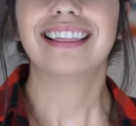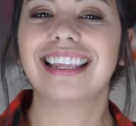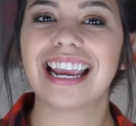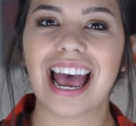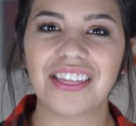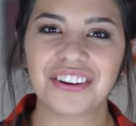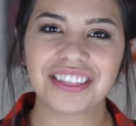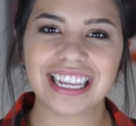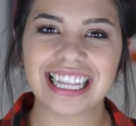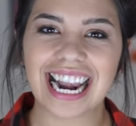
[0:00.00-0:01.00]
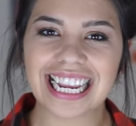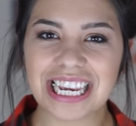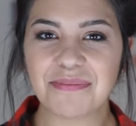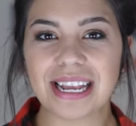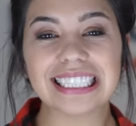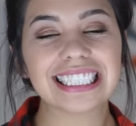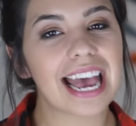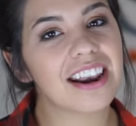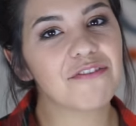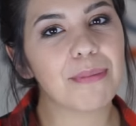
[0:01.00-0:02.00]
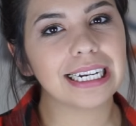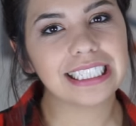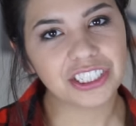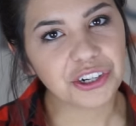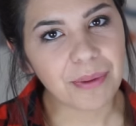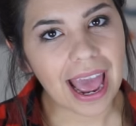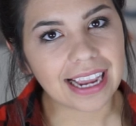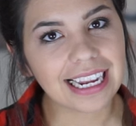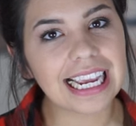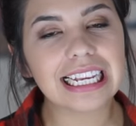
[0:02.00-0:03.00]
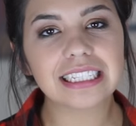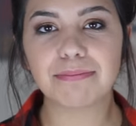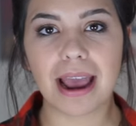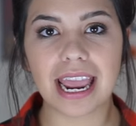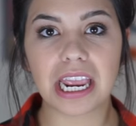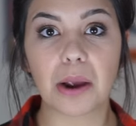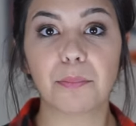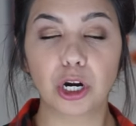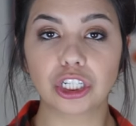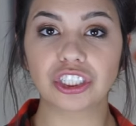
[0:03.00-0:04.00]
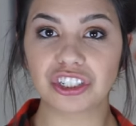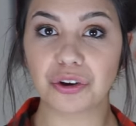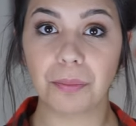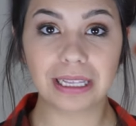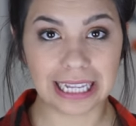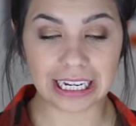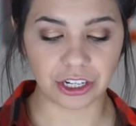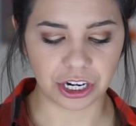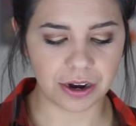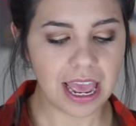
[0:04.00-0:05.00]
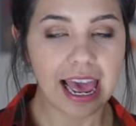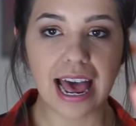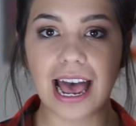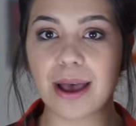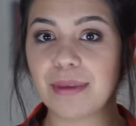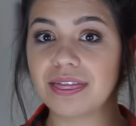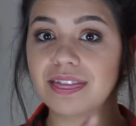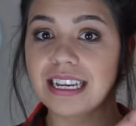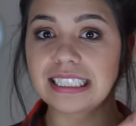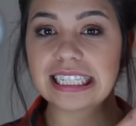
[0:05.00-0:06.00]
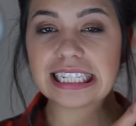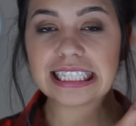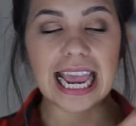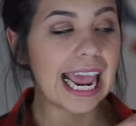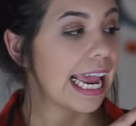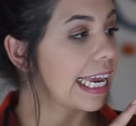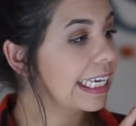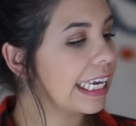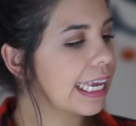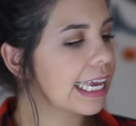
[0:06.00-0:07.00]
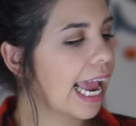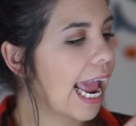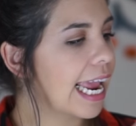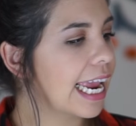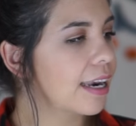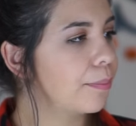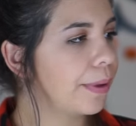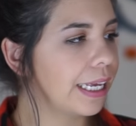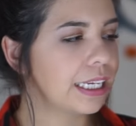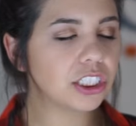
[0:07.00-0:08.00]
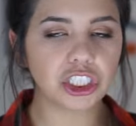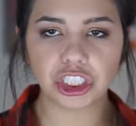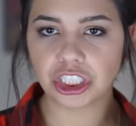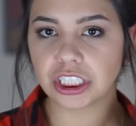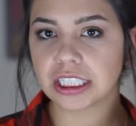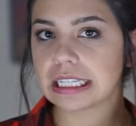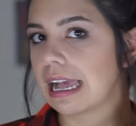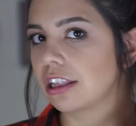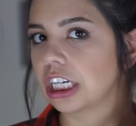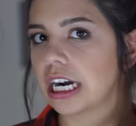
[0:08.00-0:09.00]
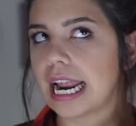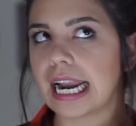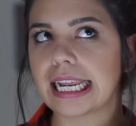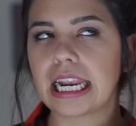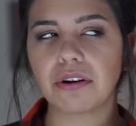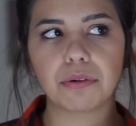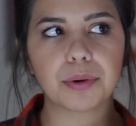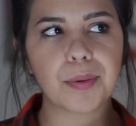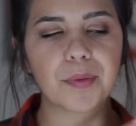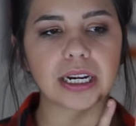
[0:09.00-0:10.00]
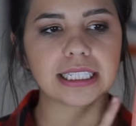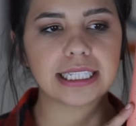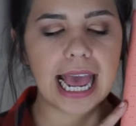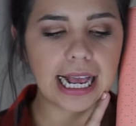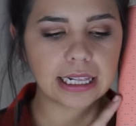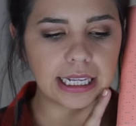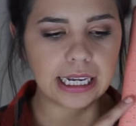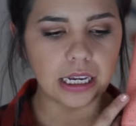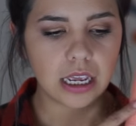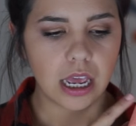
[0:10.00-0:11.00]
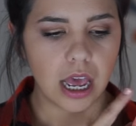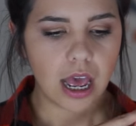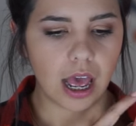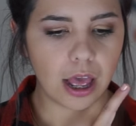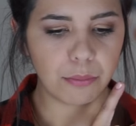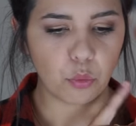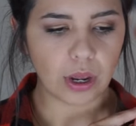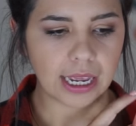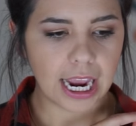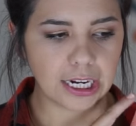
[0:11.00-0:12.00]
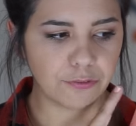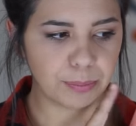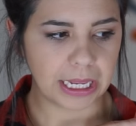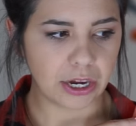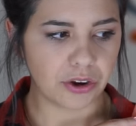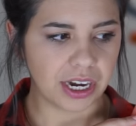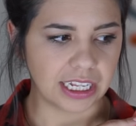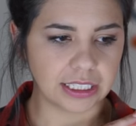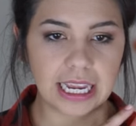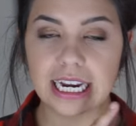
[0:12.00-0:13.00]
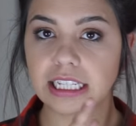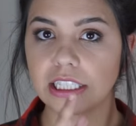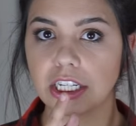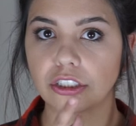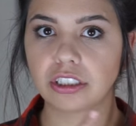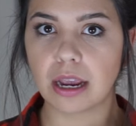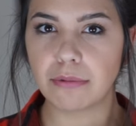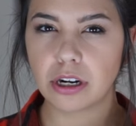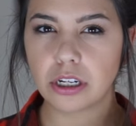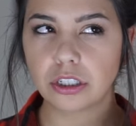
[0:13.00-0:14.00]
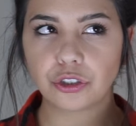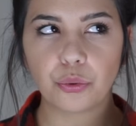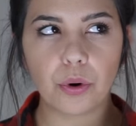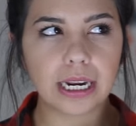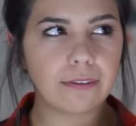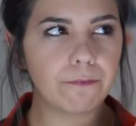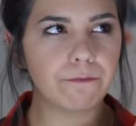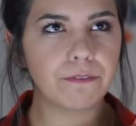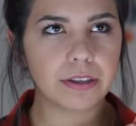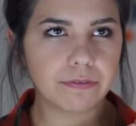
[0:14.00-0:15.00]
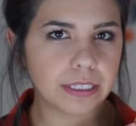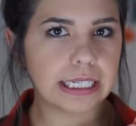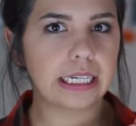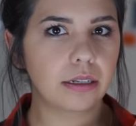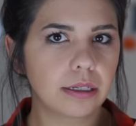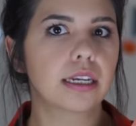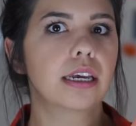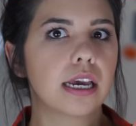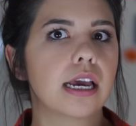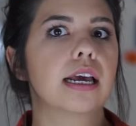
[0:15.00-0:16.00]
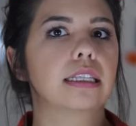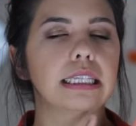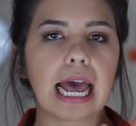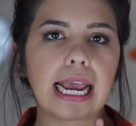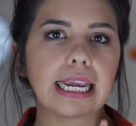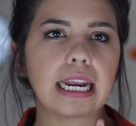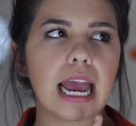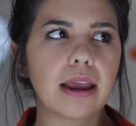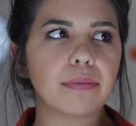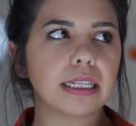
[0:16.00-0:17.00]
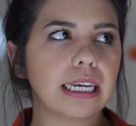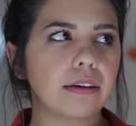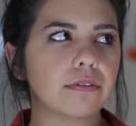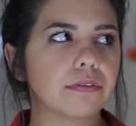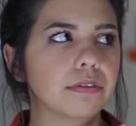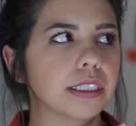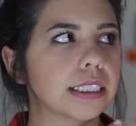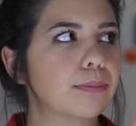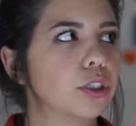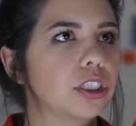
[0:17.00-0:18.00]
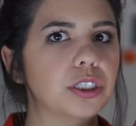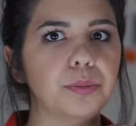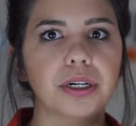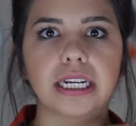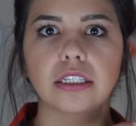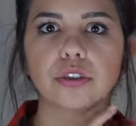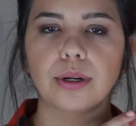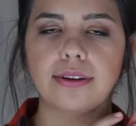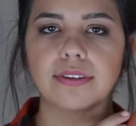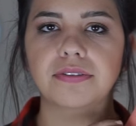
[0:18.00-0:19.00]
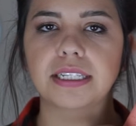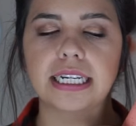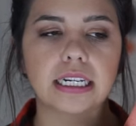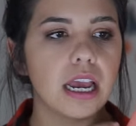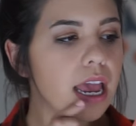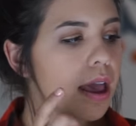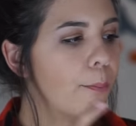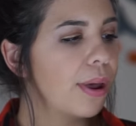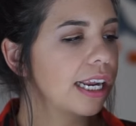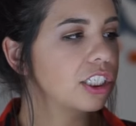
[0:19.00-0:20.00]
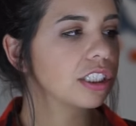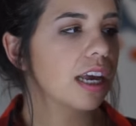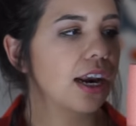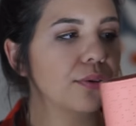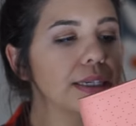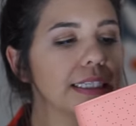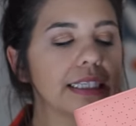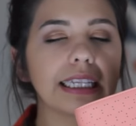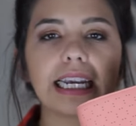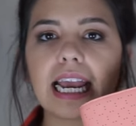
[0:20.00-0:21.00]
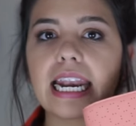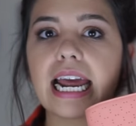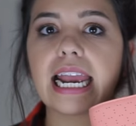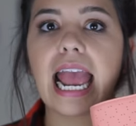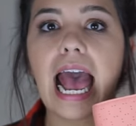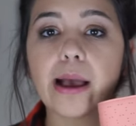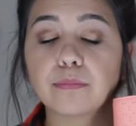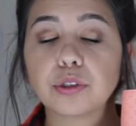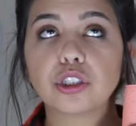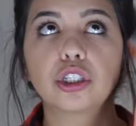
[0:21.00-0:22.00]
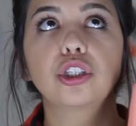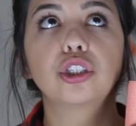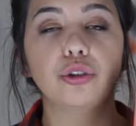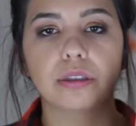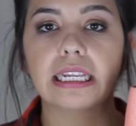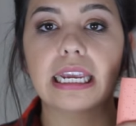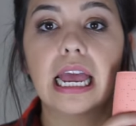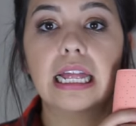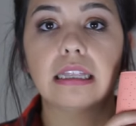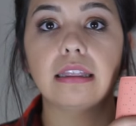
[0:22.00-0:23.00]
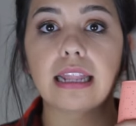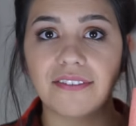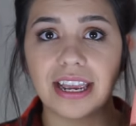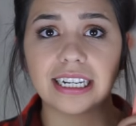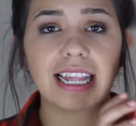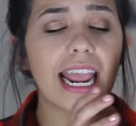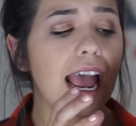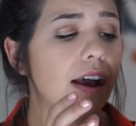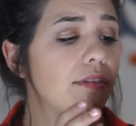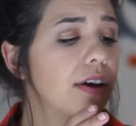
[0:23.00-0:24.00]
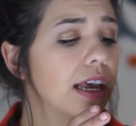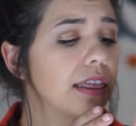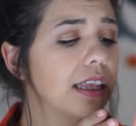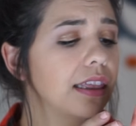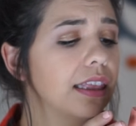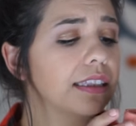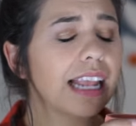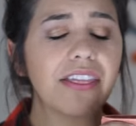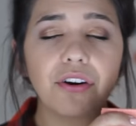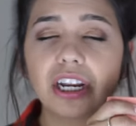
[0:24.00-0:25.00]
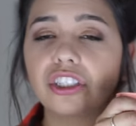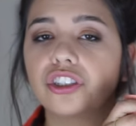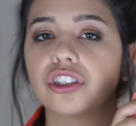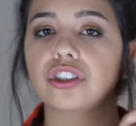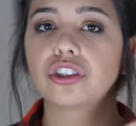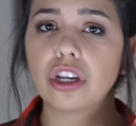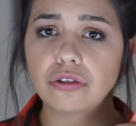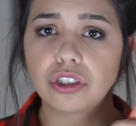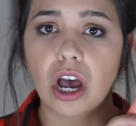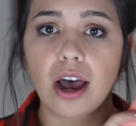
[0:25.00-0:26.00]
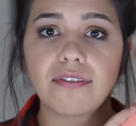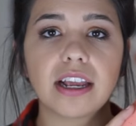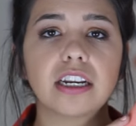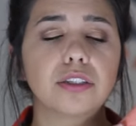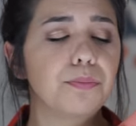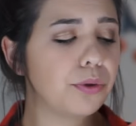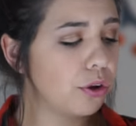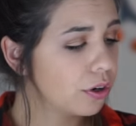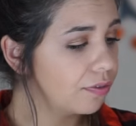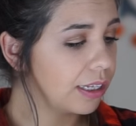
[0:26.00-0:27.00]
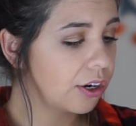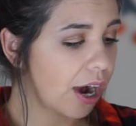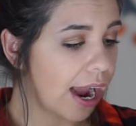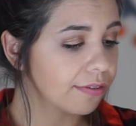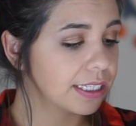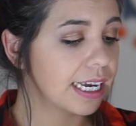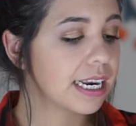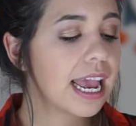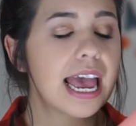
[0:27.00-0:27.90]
The other thing that I keep inside of my teacher bag is my personal planner. Um, this is a kikki.K in peach color and I can't remember exactly um, what kind of planner it is. It is their summer 2015 line, I believe, summer or spring 2015. But I just got it recently and I absolutely love it. They have, the leather is just so soft, it is beautifully crafted.